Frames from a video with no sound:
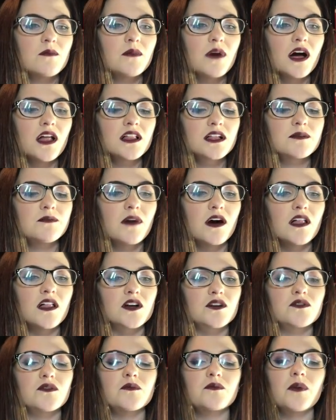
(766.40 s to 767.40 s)
Moloch,
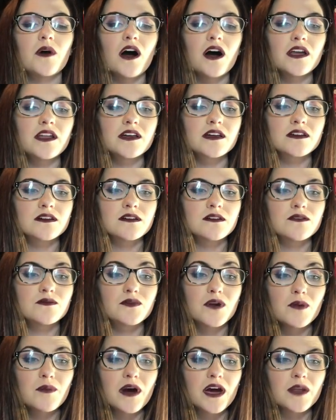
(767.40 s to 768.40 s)
Moloch,
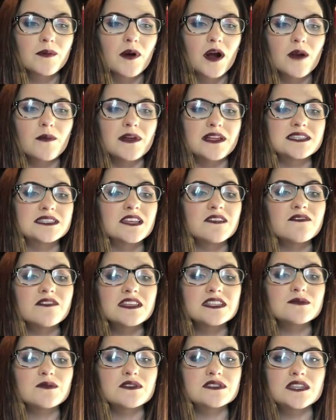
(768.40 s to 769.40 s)
robot apartments,
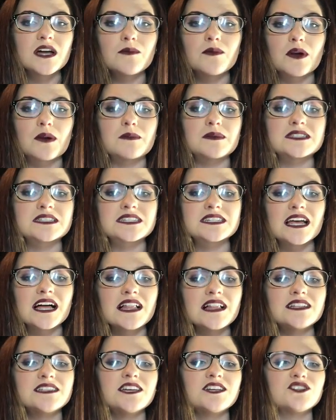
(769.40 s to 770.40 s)
invisible suburbs,
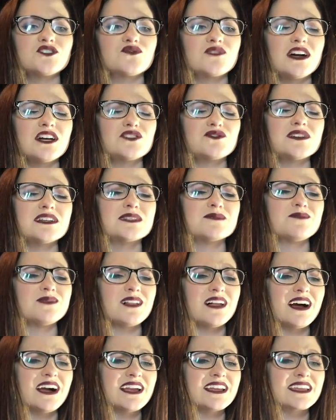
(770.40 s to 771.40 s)
skeleton treasuries,
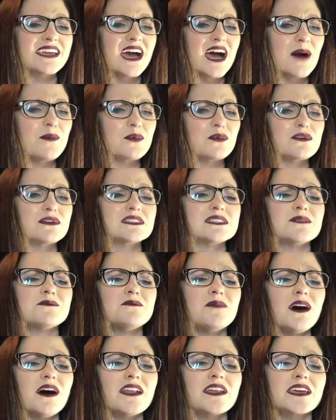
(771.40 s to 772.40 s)
blind capitals,
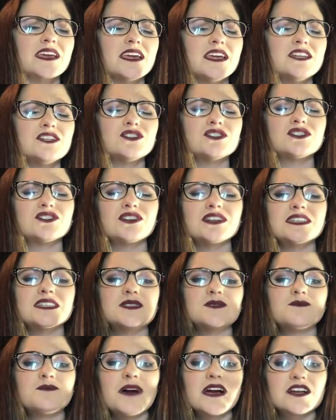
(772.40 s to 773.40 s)
demonic industries,
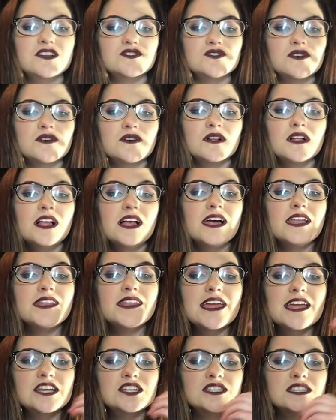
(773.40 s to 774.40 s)
spectral
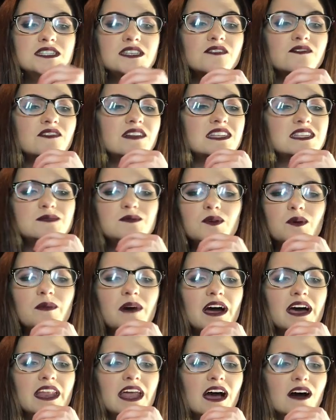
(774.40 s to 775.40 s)
nations, invincible
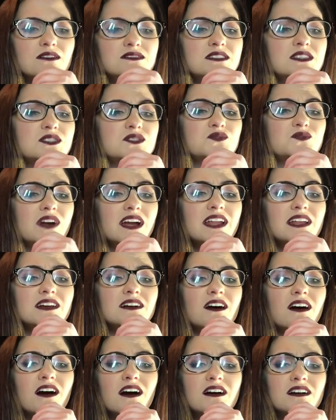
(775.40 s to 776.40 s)
madhouses, granite
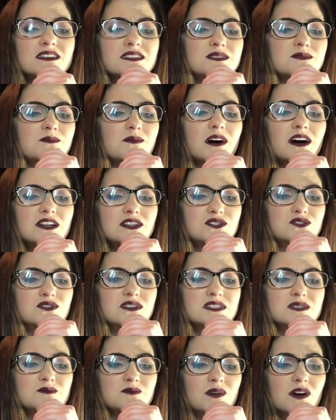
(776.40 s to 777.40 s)
cocks,
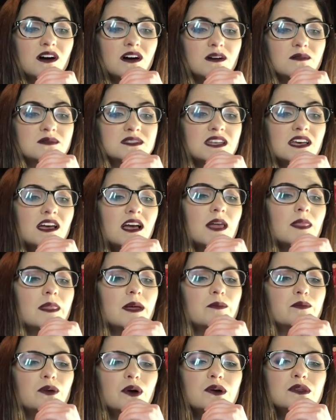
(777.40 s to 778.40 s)
monstrous bombs.
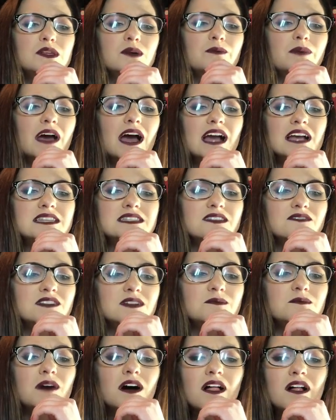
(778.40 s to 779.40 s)
They broke their backs,
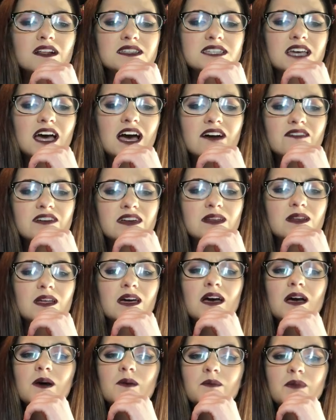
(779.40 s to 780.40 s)
lifting Moloch to heaven.
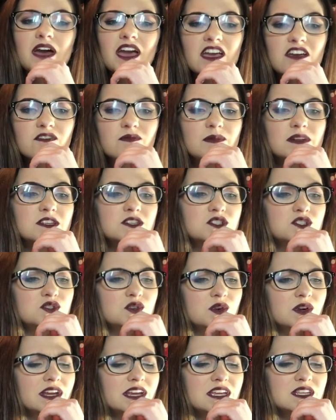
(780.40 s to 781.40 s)
Pavements,
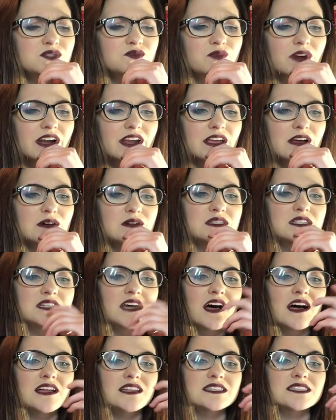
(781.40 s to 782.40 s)
trees, radios,
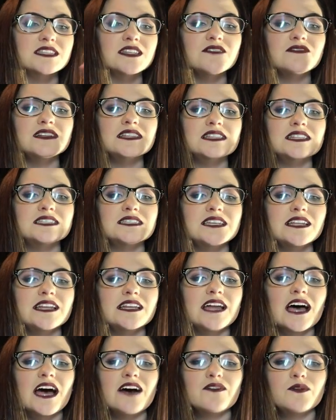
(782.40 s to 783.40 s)
tons, lifting the city
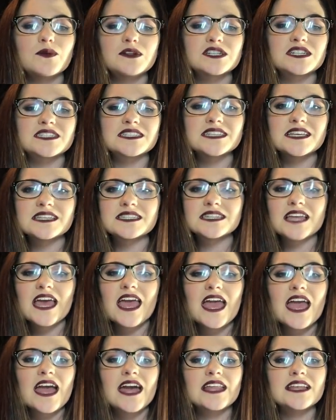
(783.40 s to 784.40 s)
to heaven which exists
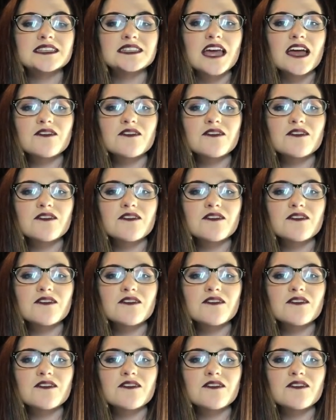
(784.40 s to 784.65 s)
and is